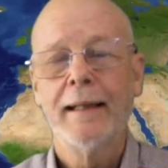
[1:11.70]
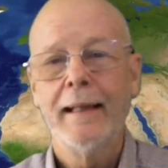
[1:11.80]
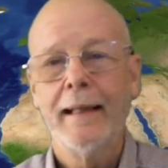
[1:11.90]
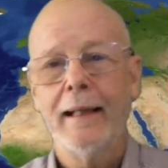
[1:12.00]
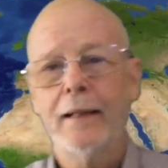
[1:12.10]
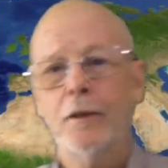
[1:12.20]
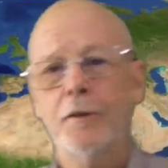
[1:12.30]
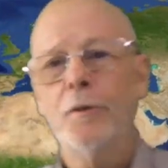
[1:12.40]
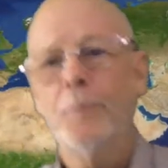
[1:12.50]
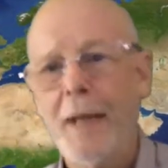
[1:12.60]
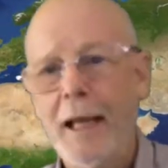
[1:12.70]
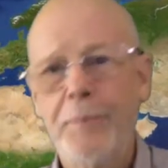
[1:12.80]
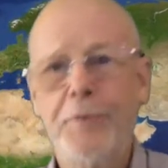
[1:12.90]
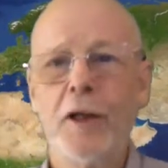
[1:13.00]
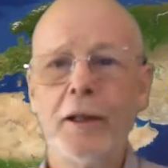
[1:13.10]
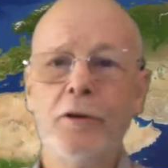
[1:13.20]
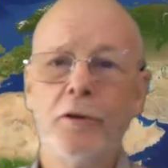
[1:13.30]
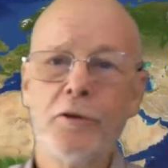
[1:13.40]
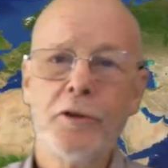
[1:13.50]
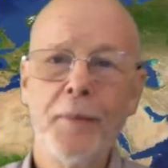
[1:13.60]
And I thought perhaps I can
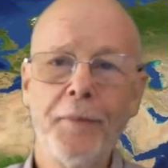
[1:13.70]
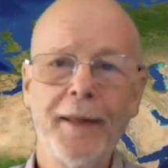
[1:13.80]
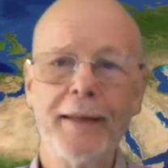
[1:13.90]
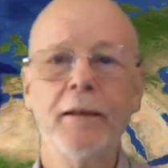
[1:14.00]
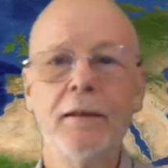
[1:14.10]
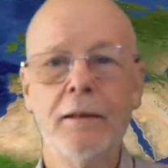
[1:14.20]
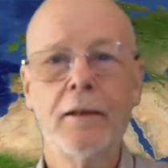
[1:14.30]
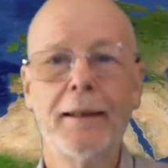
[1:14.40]
do something like